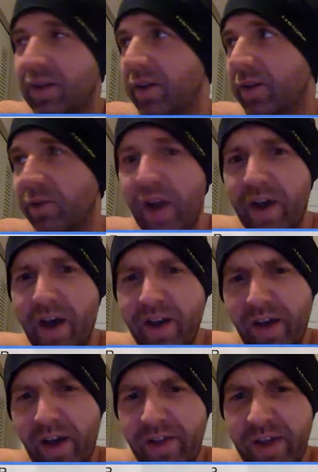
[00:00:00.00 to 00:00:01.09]
Right,
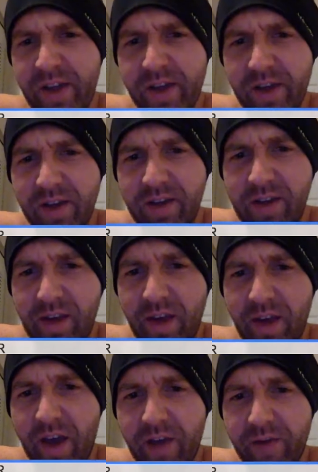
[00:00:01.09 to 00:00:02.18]
I think
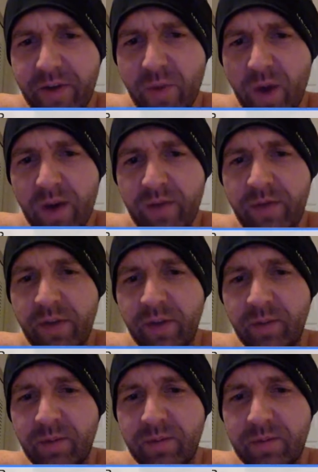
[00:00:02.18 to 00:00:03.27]
every one of
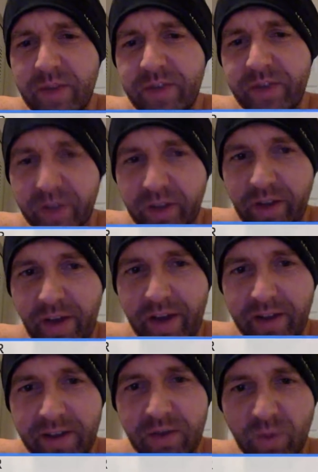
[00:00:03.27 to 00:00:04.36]
them missed it at
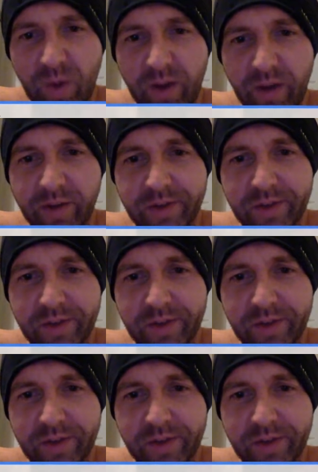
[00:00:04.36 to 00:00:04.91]
least once.